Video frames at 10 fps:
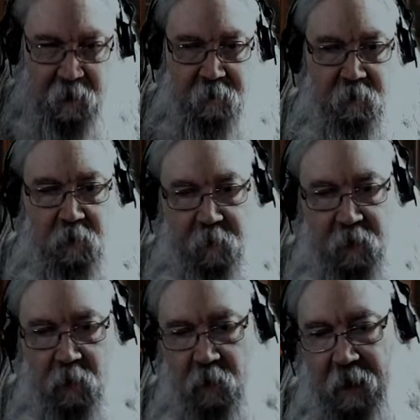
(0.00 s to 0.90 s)
cat. You're a
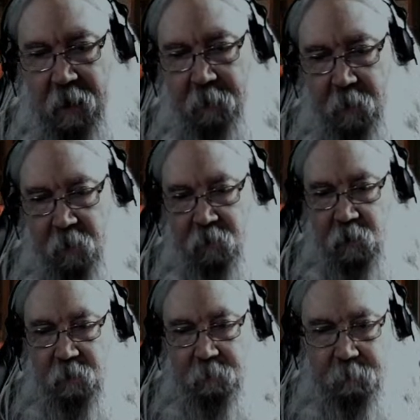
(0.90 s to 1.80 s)
big old cat by my
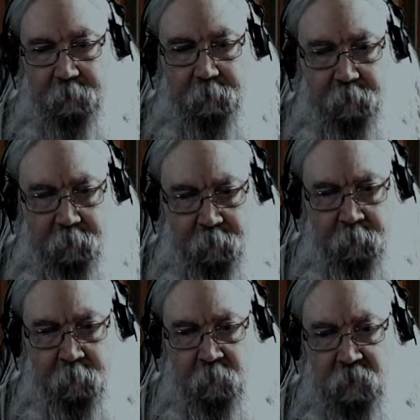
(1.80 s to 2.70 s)
foot.
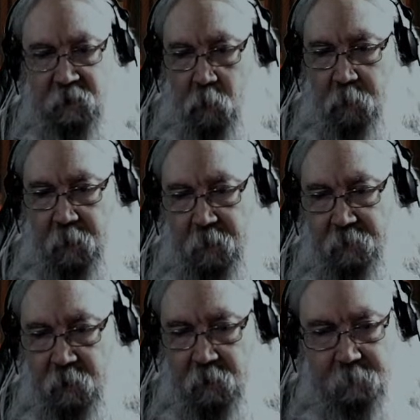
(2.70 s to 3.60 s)
Don't bite my
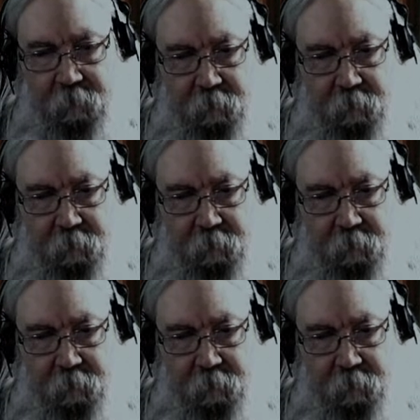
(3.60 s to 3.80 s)
foot.